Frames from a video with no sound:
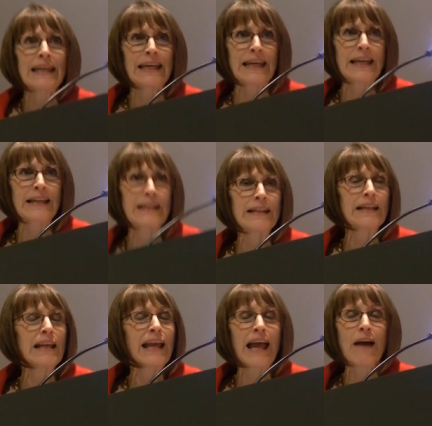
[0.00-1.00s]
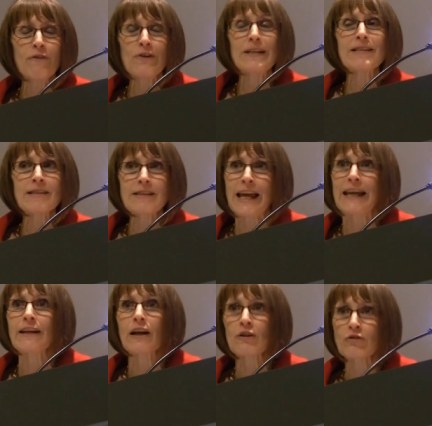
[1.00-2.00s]
in every
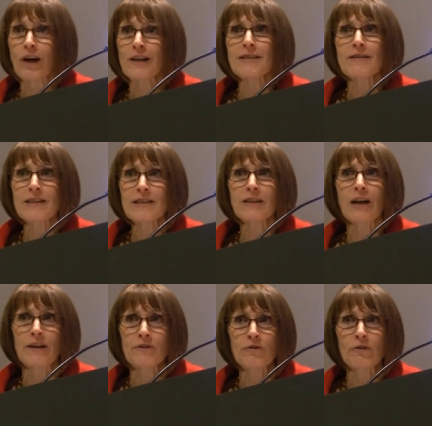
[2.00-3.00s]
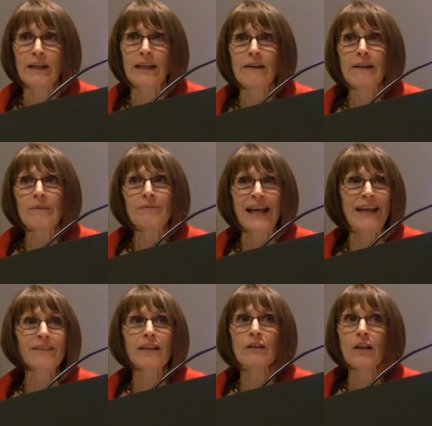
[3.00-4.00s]
state across this country
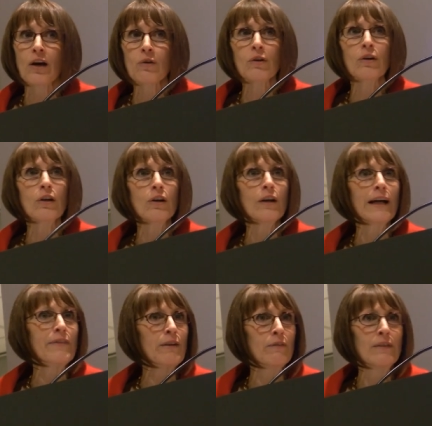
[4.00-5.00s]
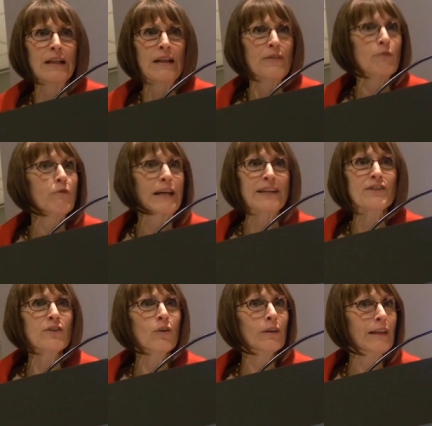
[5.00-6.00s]
at the local and the, the
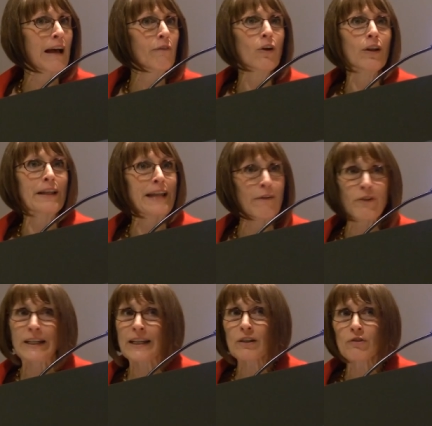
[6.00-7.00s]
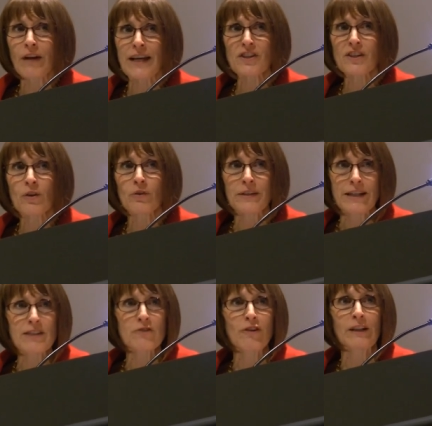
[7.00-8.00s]
regional level and every congressional
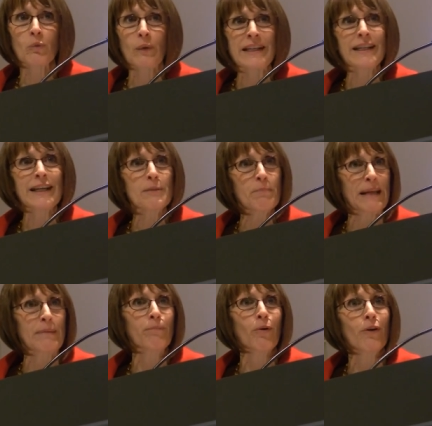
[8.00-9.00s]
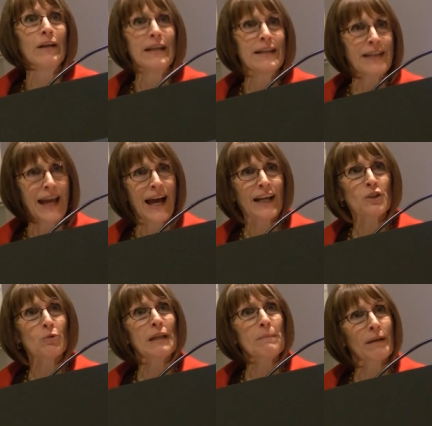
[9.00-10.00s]
district, we need people to
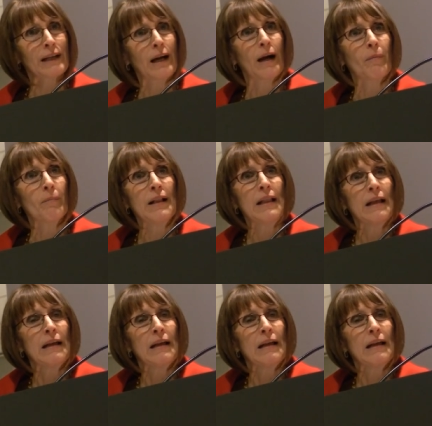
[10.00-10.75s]
actually become